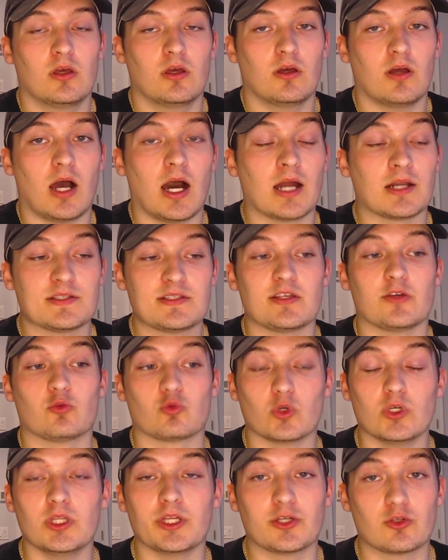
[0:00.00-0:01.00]
honestly,
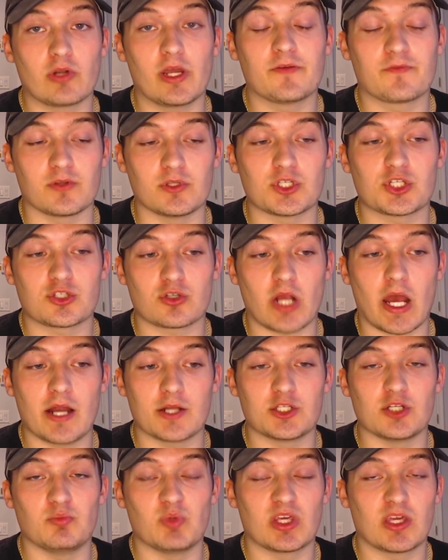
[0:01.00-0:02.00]
really great for this
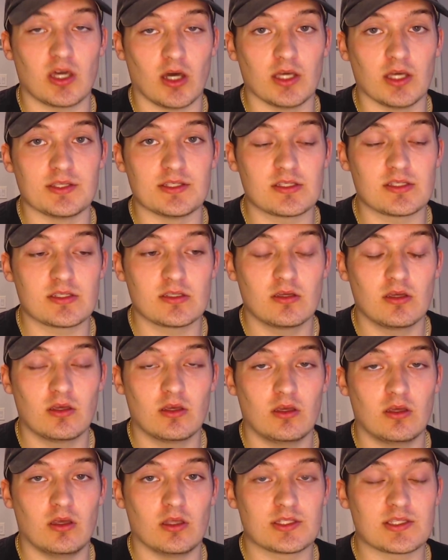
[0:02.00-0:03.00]
strategy because
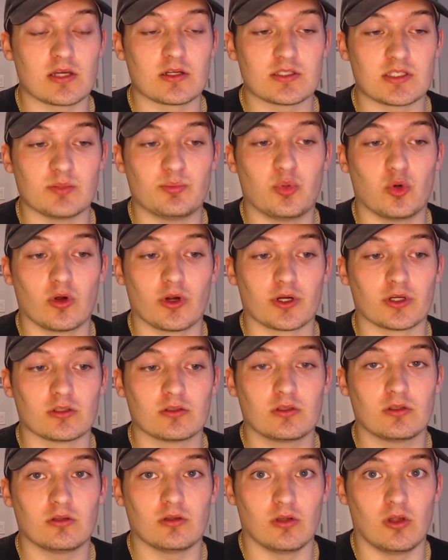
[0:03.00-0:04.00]
it's going to support
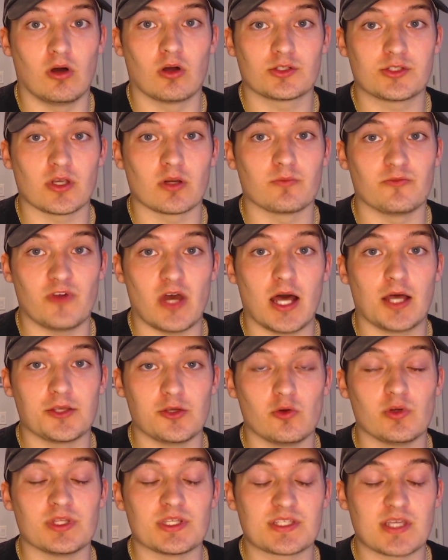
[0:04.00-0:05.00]
long-term value
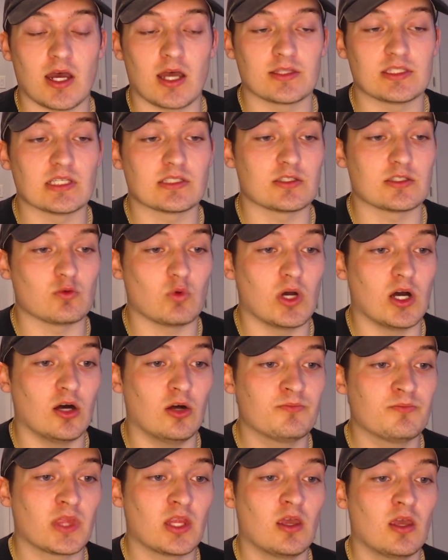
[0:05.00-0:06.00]
in this contest as
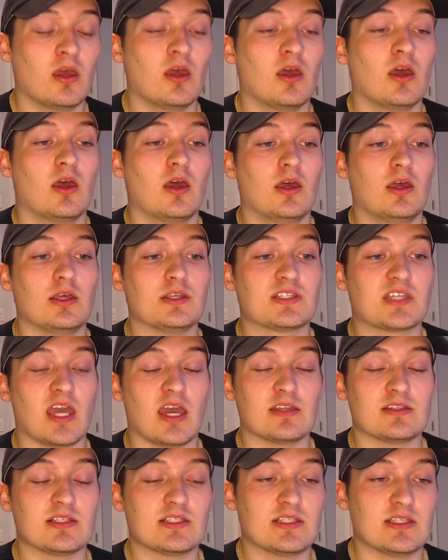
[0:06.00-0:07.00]
well, is
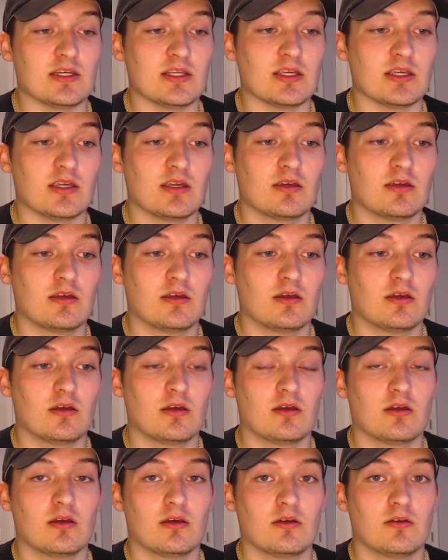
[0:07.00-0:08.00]
Kansas City
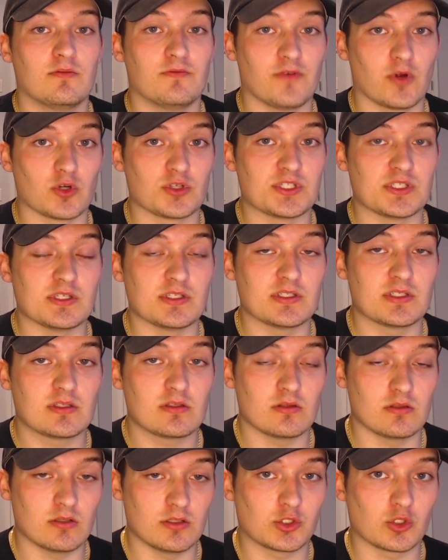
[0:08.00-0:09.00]
versus
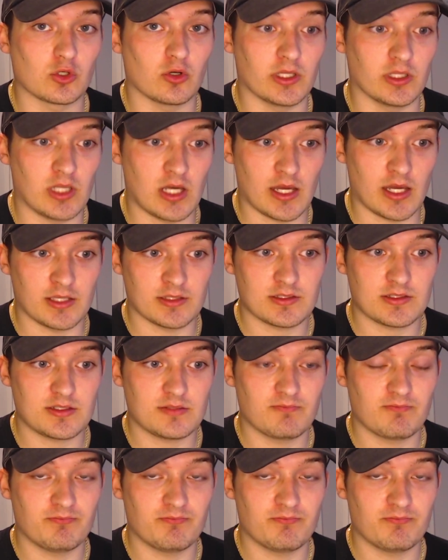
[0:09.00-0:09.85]
the Detroit Lions.